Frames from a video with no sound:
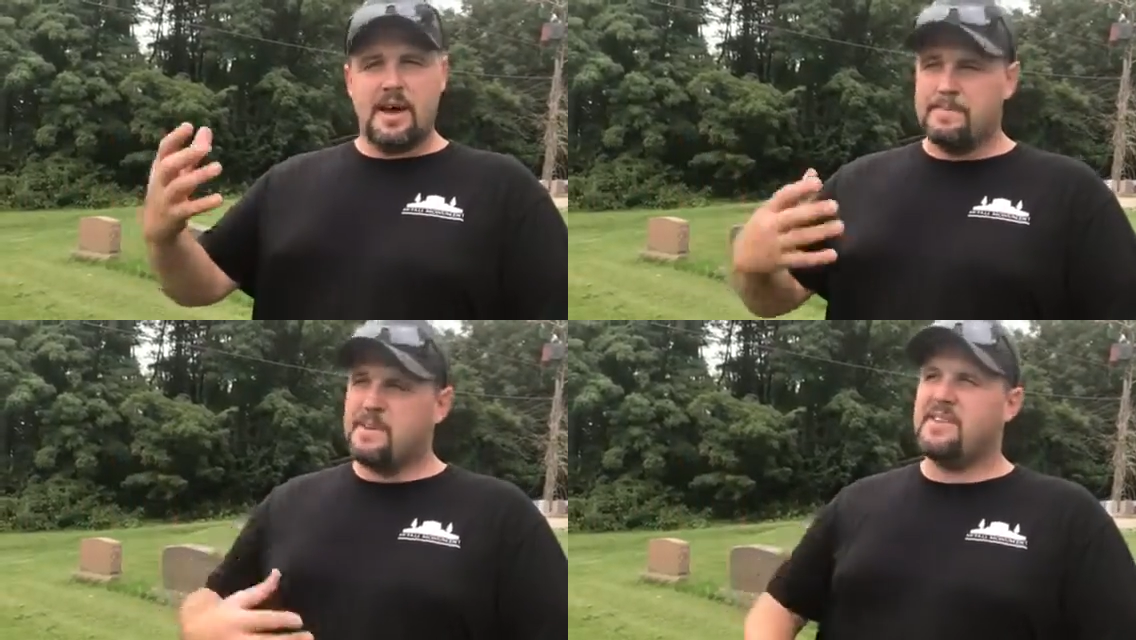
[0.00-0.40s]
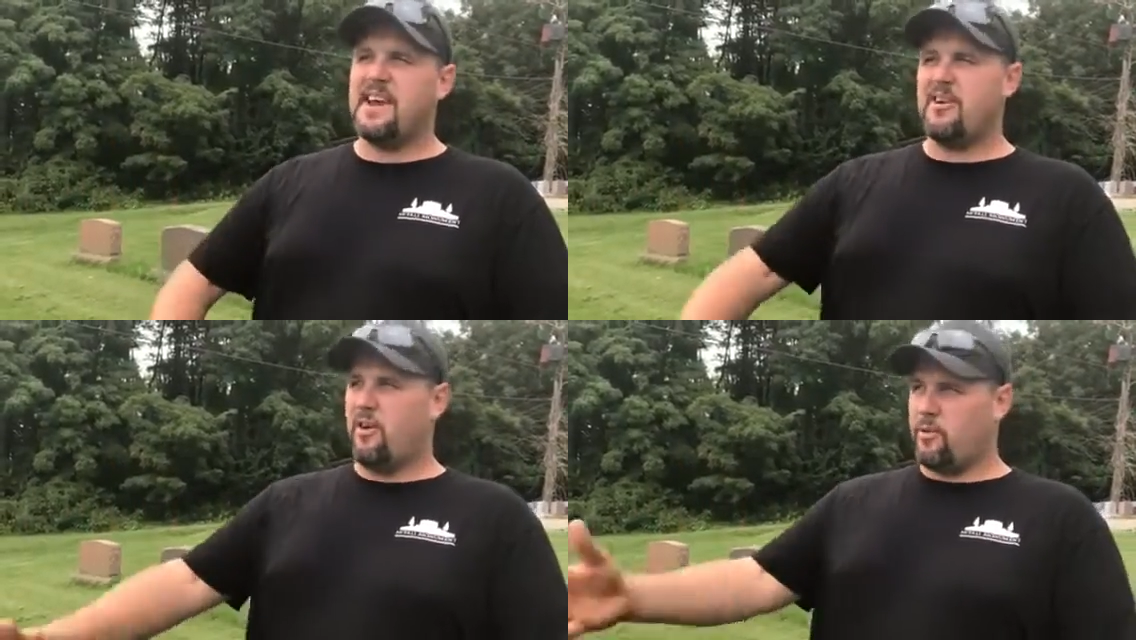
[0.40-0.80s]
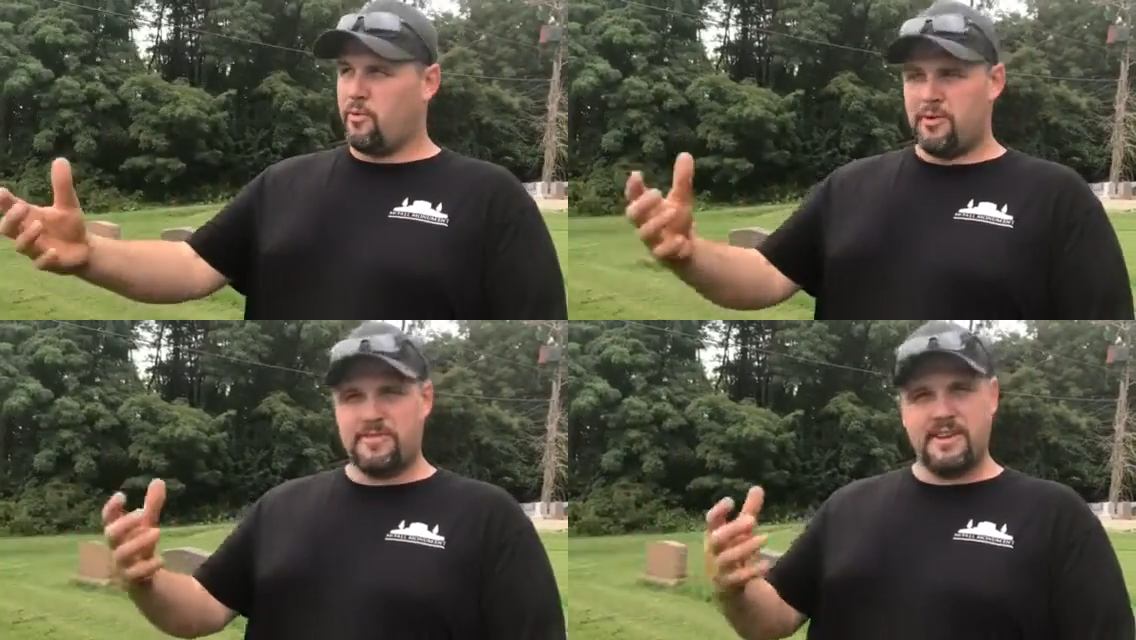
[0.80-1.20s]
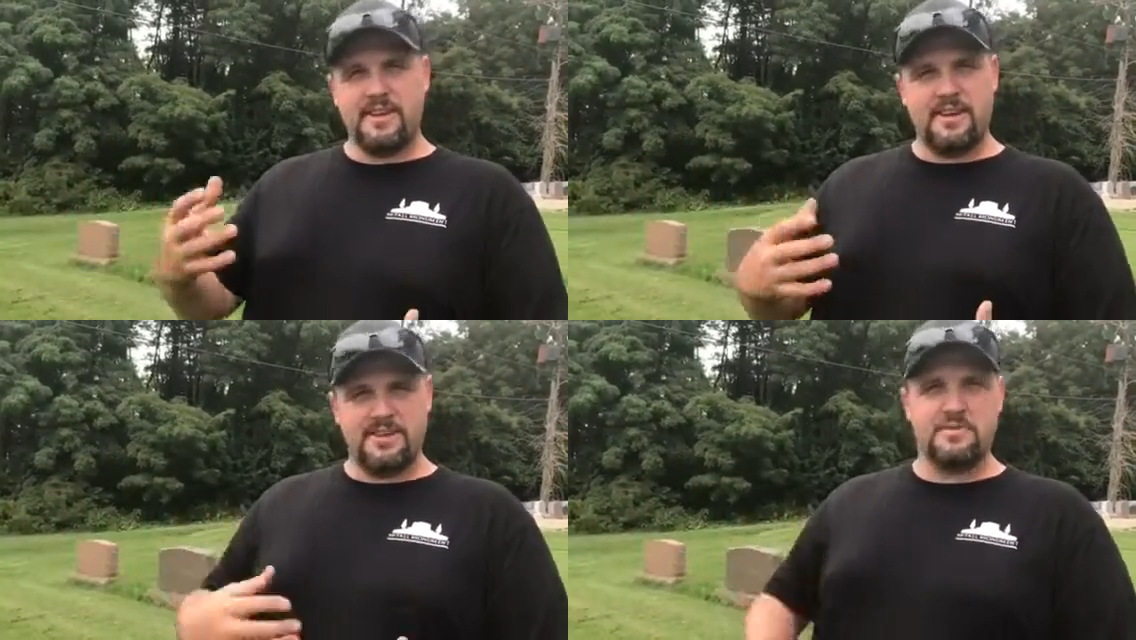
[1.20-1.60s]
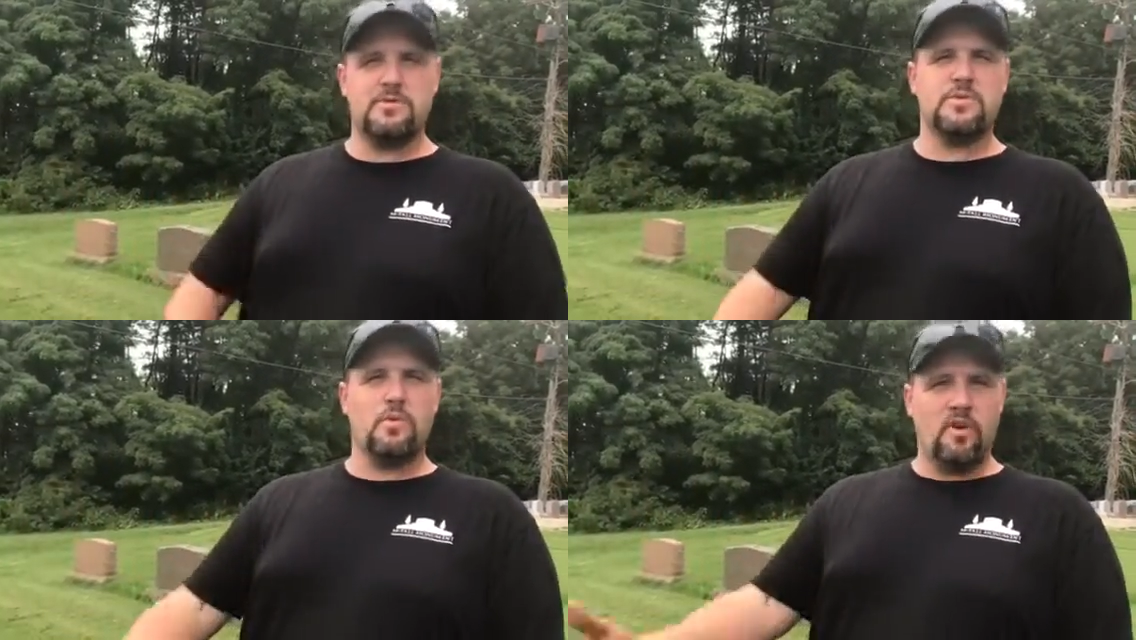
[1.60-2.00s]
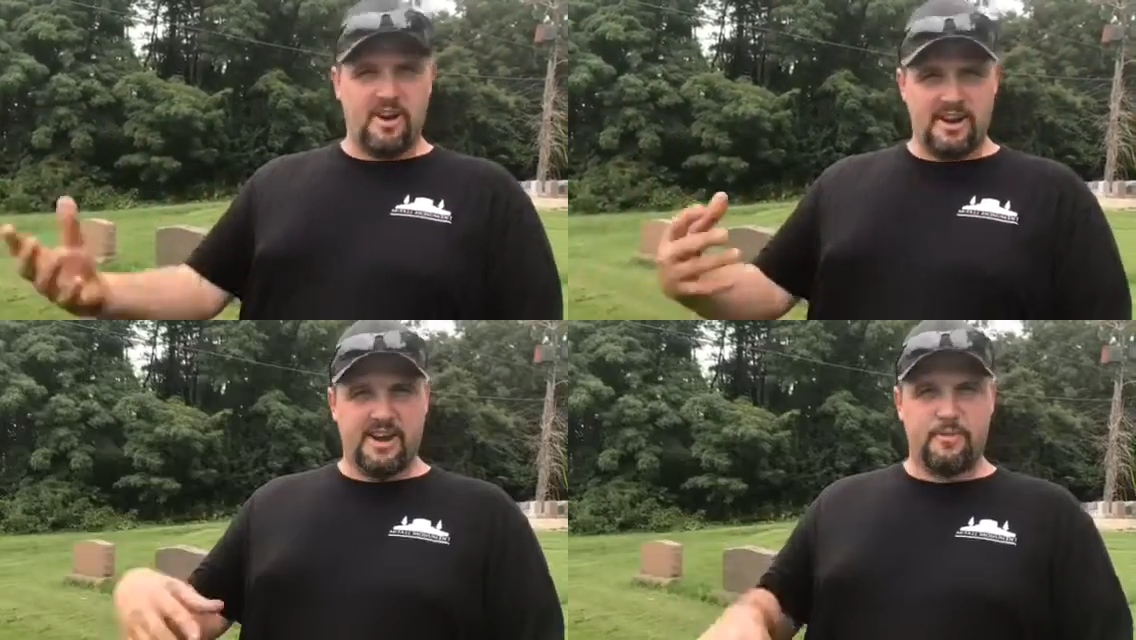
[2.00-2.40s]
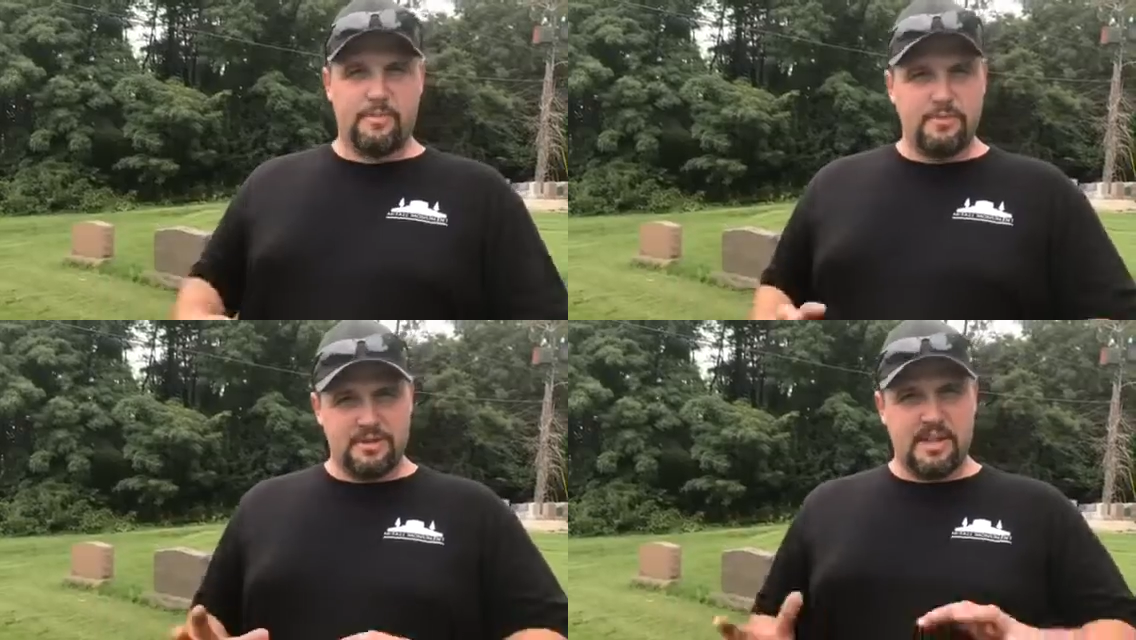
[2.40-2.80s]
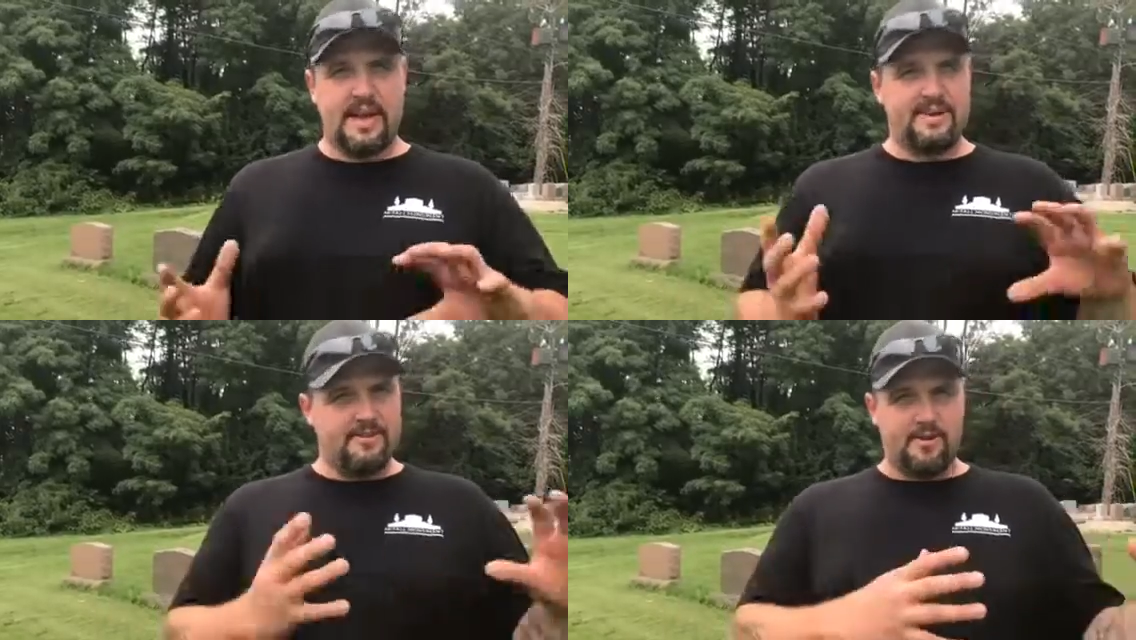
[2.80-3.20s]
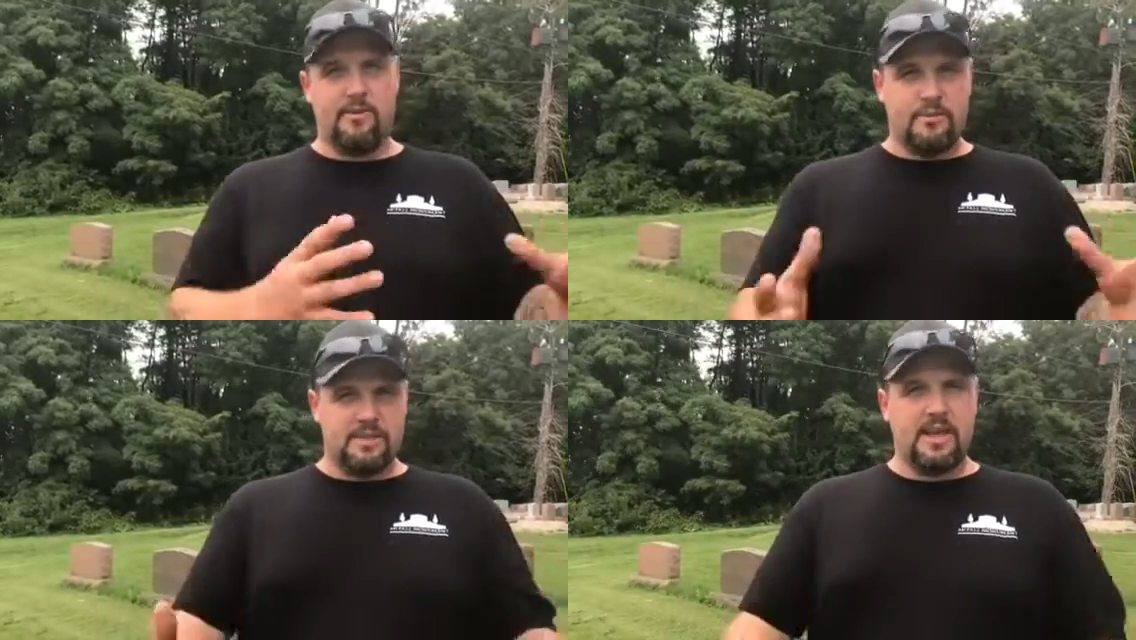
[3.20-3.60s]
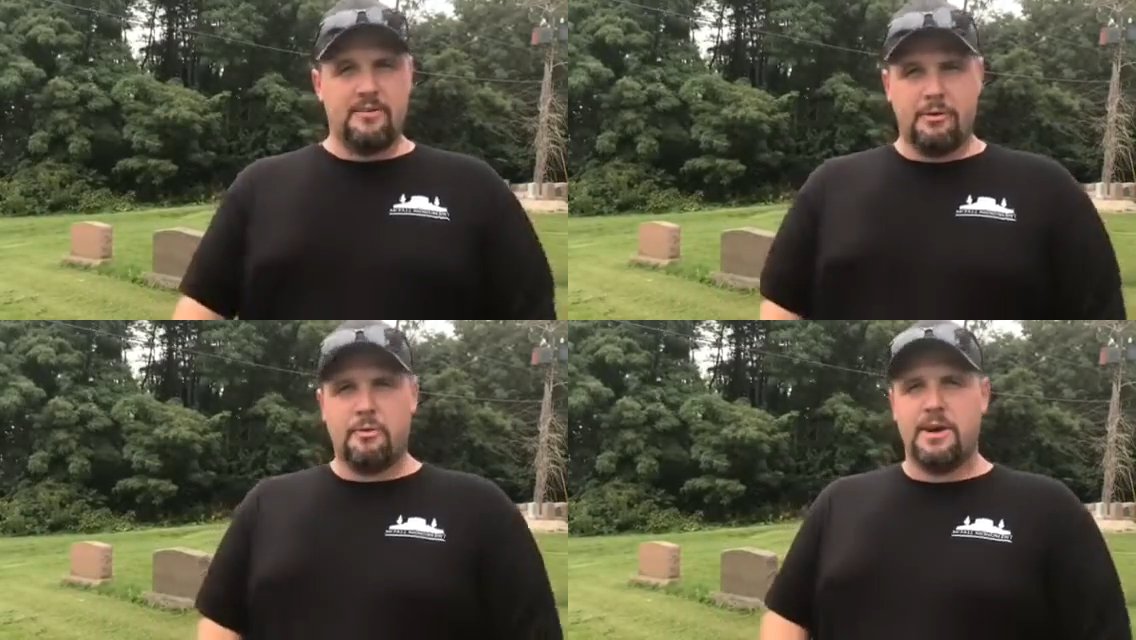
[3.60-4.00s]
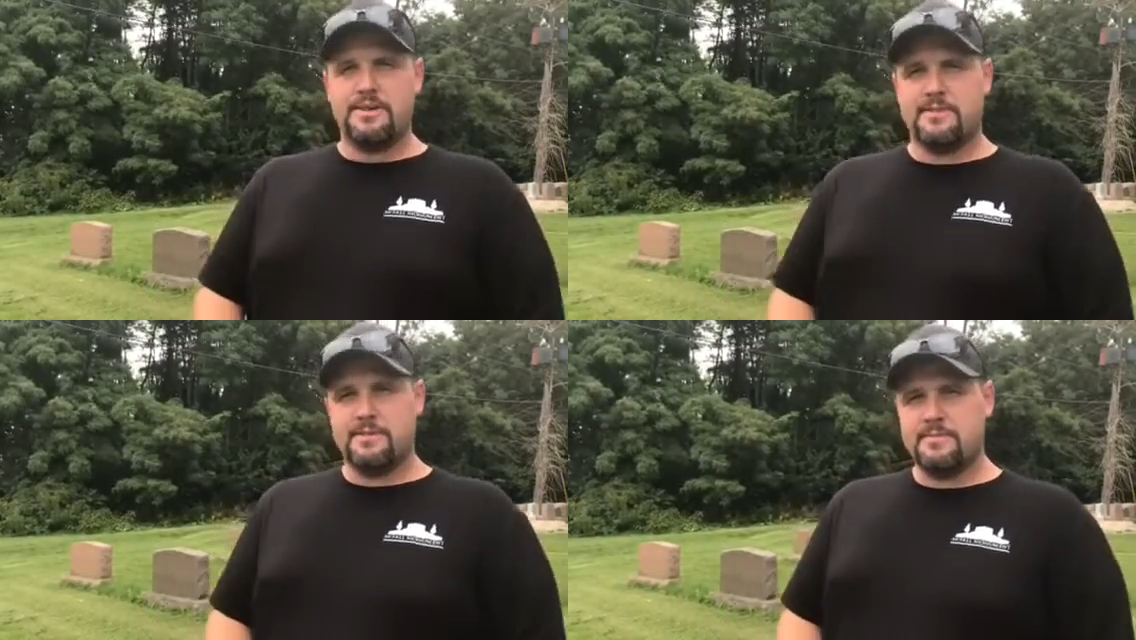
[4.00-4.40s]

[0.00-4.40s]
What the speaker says: up-to-date artwork that customers want, and we put that on what they request.